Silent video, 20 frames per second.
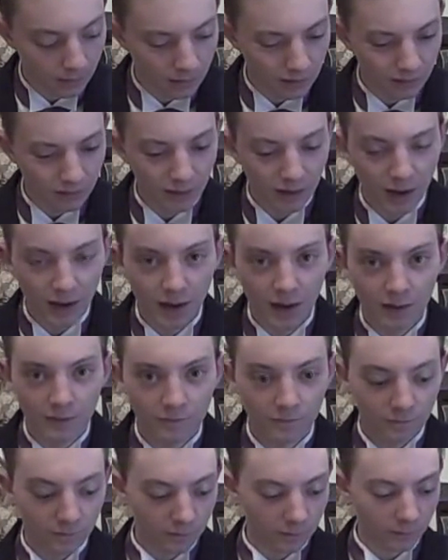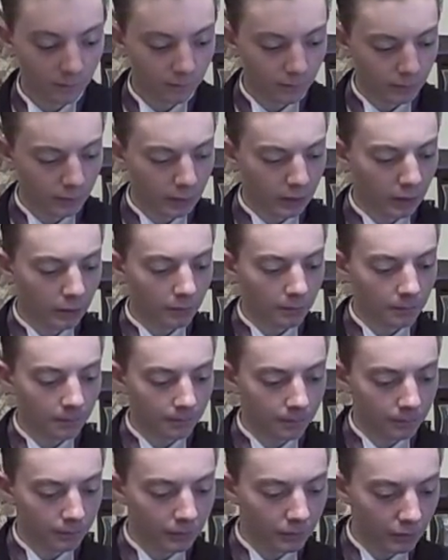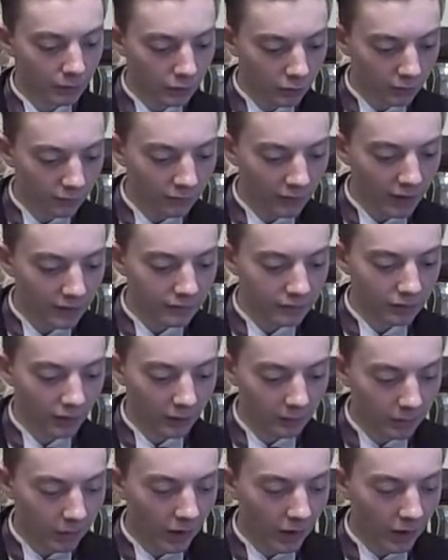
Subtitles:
they have, you know, good flavors like